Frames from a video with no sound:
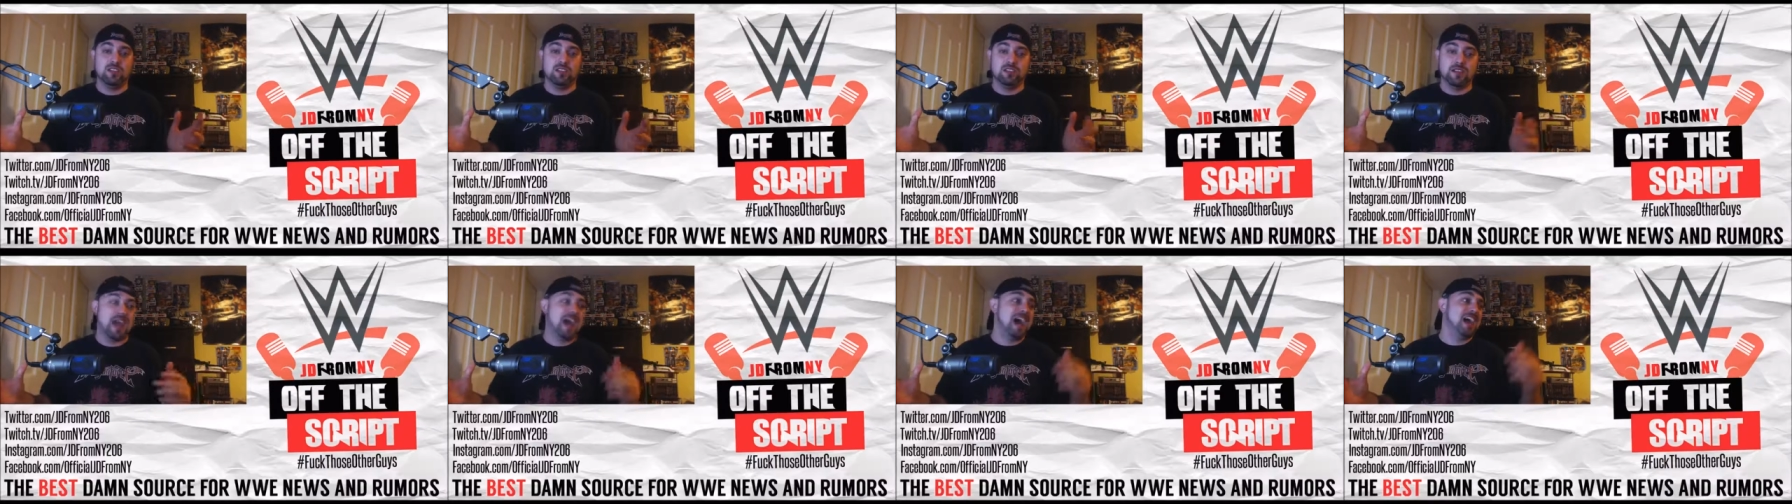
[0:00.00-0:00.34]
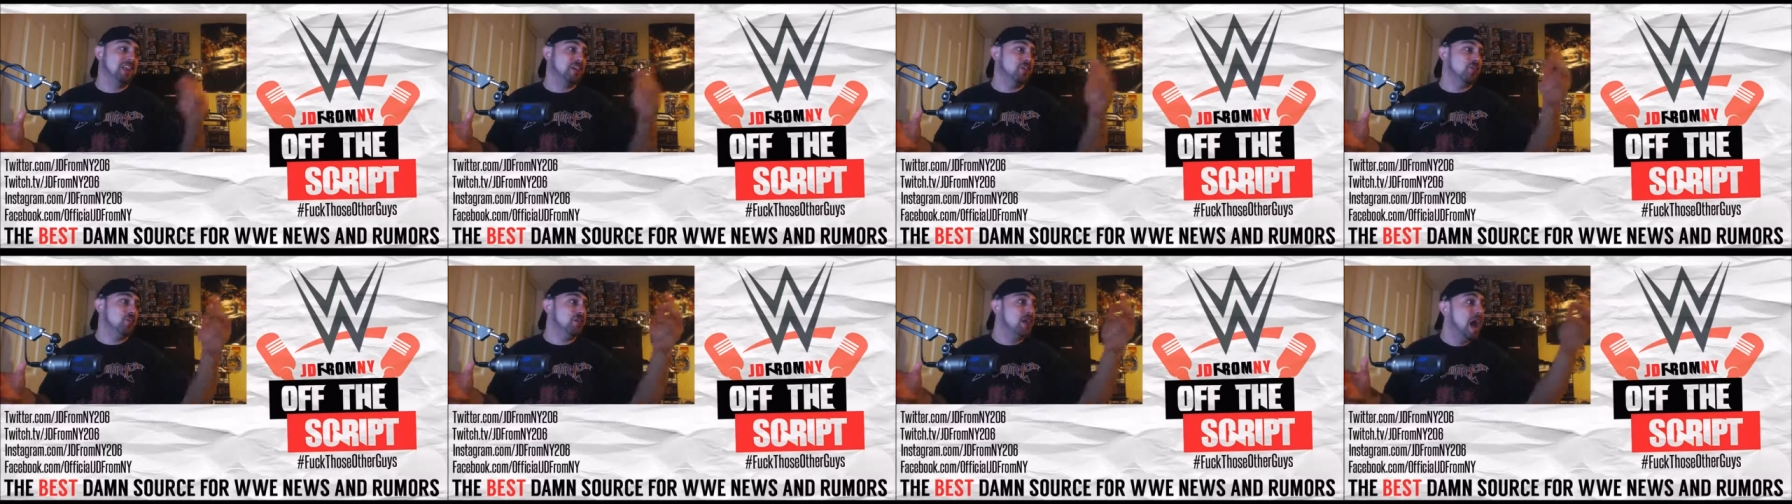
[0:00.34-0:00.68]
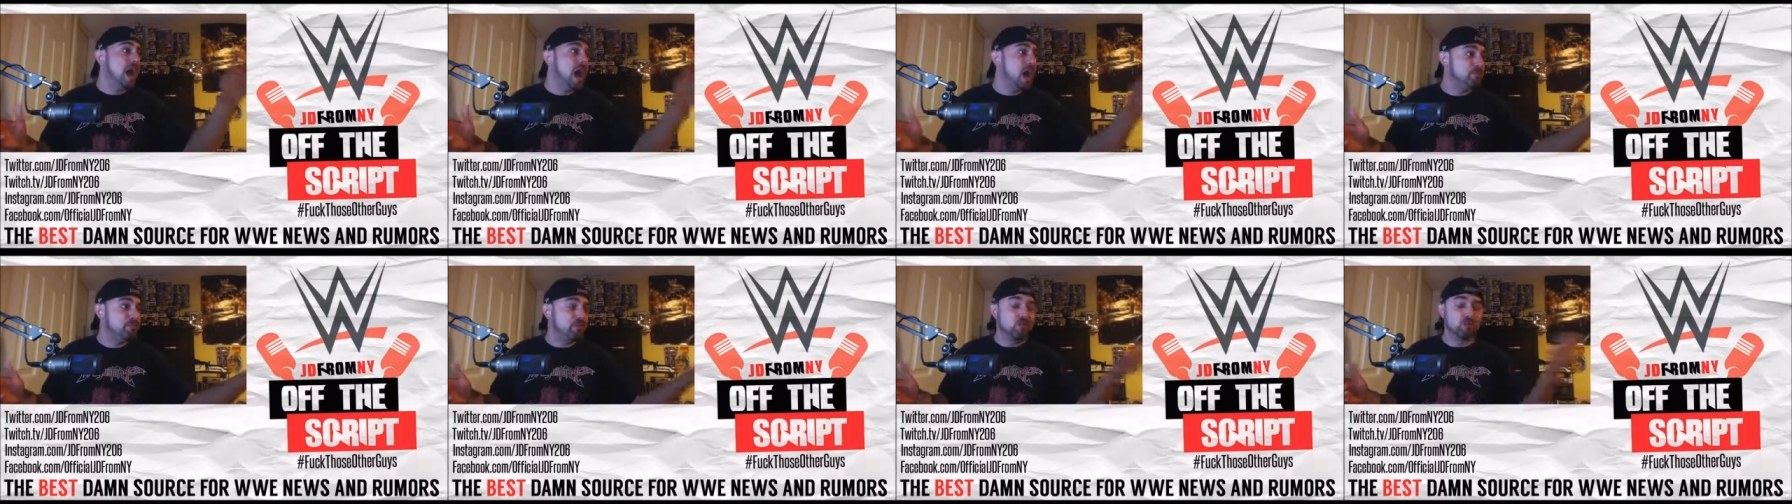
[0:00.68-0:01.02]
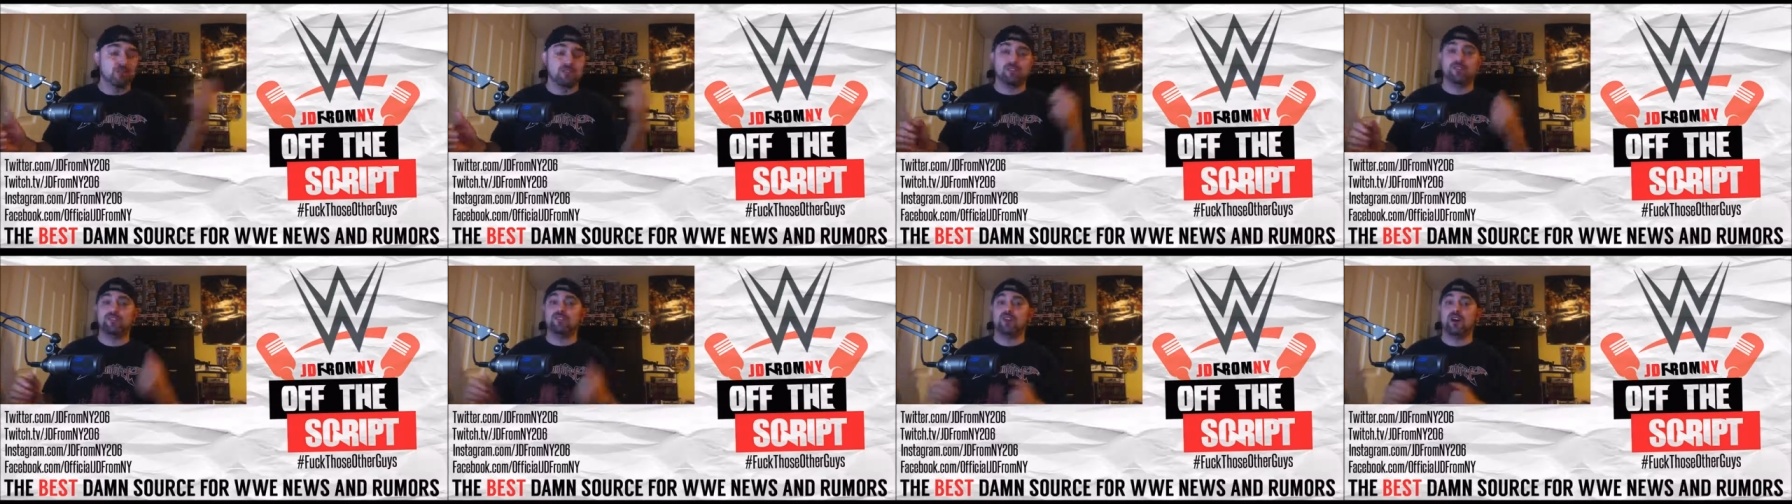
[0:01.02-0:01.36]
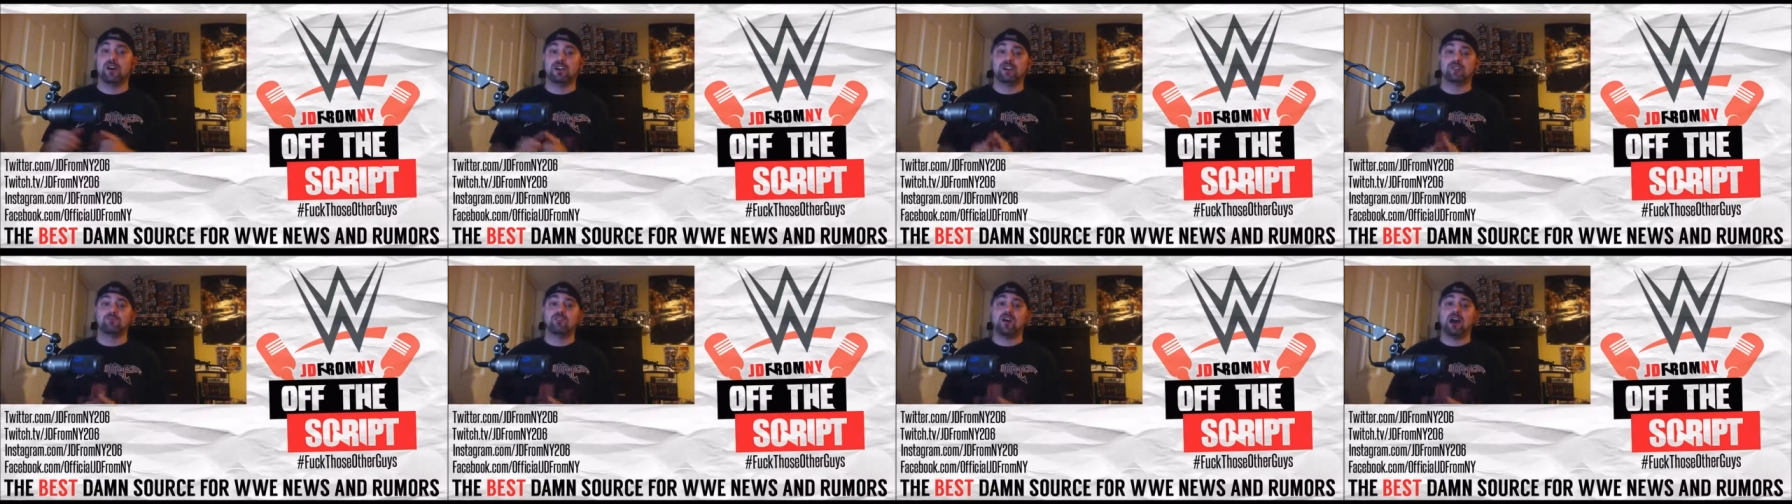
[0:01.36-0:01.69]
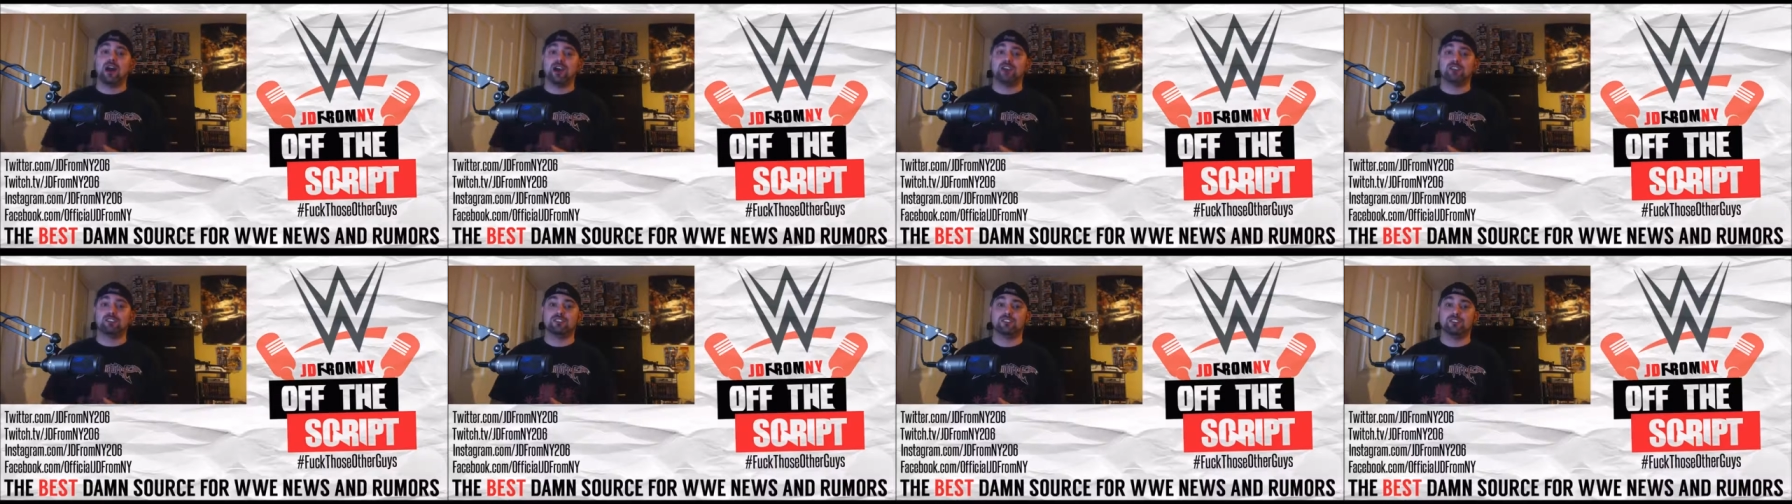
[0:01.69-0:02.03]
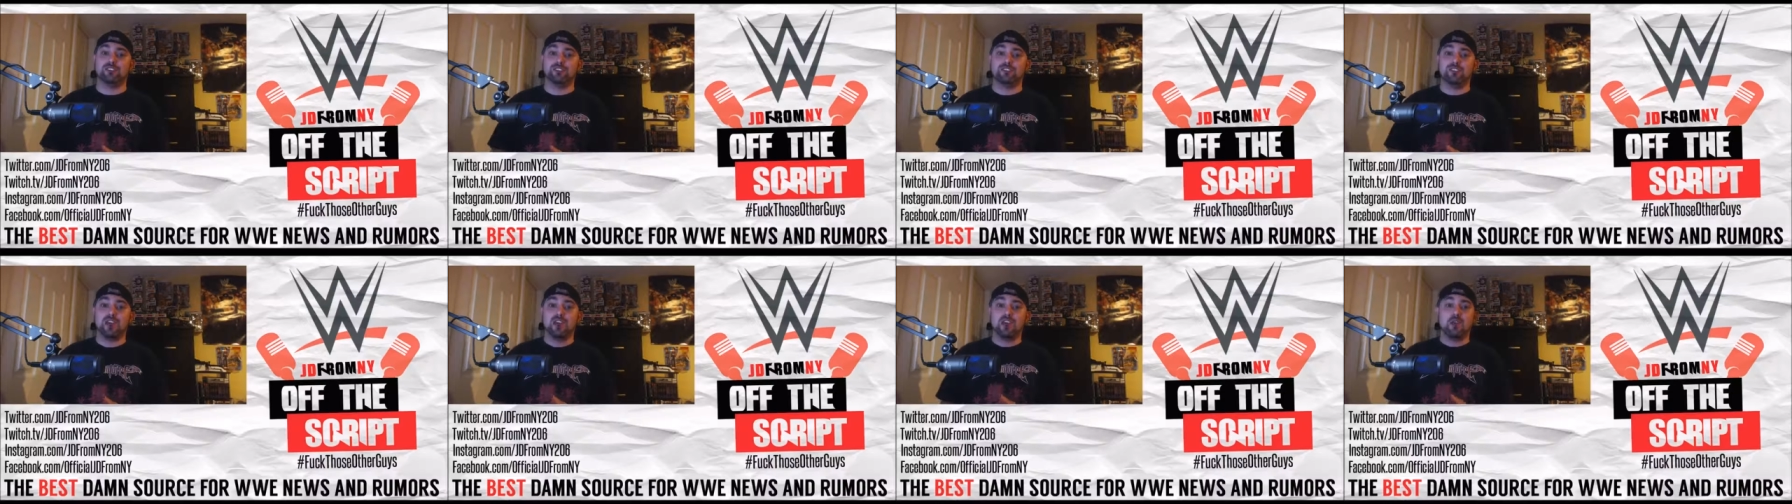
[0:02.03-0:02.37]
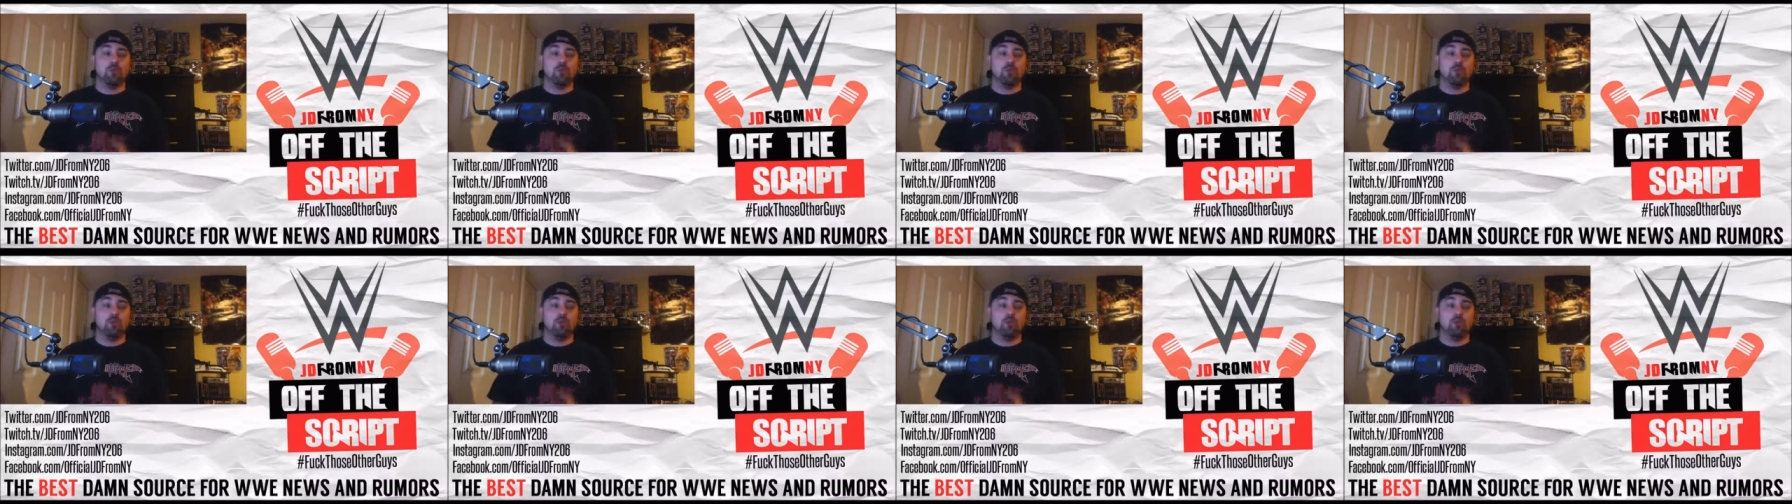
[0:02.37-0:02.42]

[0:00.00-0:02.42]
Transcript: Now they're unhappy with the fucking rosters.